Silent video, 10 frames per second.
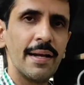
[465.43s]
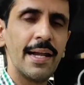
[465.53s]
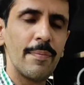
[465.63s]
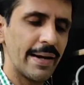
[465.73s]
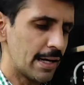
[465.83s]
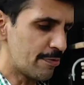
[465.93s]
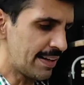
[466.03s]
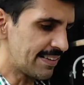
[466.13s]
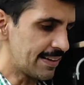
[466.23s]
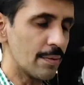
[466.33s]
Now, my dear
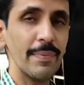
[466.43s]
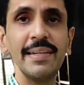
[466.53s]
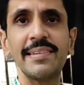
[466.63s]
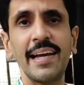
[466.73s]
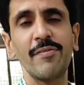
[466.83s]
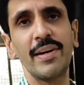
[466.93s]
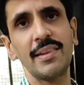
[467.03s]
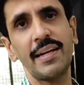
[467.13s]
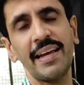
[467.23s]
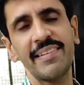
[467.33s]
friends, in the meantime,
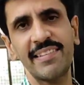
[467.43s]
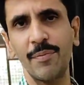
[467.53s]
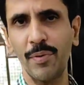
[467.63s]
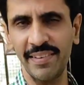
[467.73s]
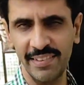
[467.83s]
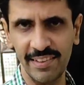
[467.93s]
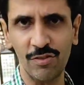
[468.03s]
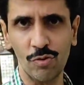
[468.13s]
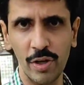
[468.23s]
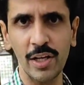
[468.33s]
when the digestion process
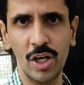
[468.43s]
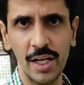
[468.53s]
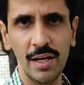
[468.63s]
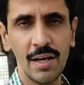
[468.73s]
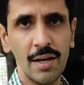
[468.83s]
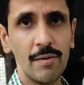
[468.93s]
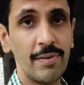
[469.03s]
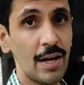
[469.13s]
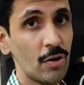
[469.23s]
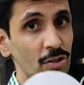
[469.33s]
is going on,
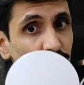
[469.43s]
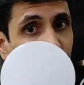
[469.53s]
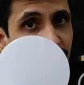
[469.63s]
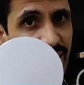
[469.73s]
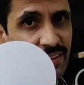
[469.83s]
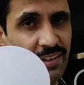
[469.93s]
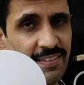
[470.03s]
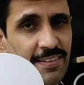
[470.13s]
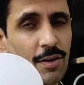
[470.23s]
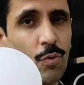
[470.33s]
we are going to weigh
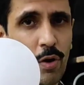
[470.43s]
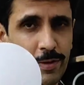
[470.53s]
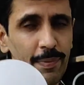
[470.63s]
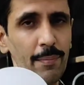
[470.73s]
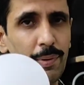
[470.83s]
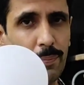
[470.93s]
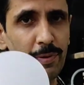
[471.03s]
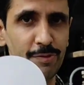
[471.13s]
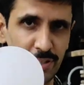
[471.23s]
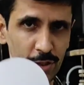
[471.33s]
this workman
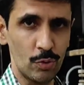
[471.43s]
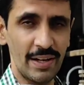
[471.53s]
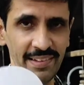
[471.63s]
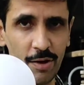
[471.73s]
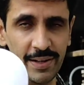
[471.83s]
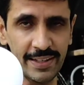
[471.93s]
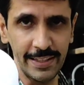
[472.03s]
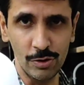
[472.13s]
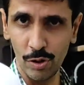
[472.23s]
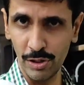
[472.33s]
paper 42, as I
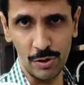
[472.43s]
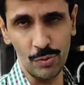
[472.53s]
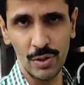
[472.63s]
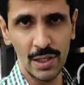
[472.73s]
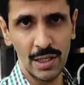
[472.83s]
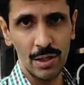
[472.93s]
already told you,